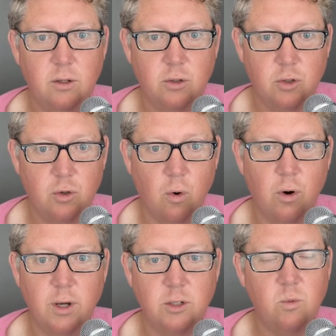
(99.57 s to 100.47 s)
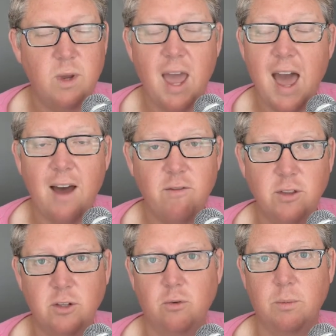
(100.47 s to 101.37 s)
stories we have in
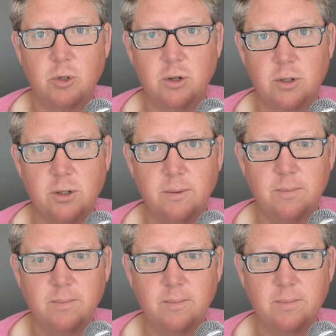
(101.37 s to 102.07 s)
the scriptures.